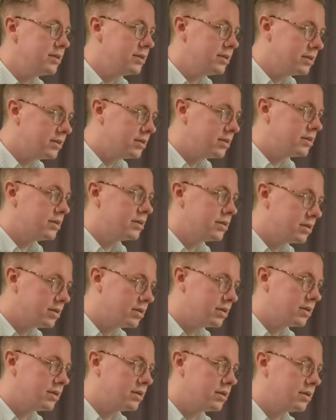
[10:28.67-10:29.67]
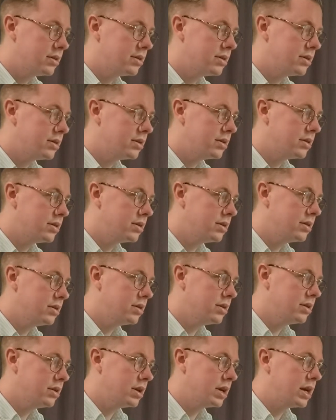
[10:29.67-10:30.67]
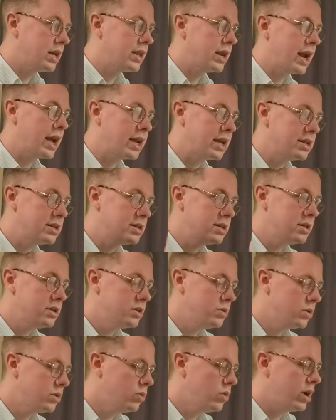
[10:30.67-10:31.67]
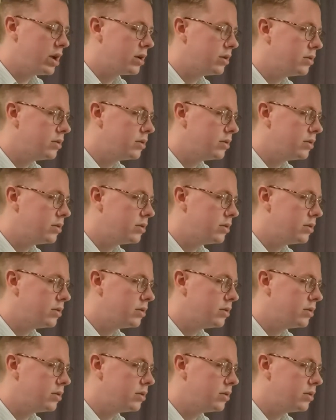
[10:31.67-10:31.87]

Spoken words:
I continue with 1.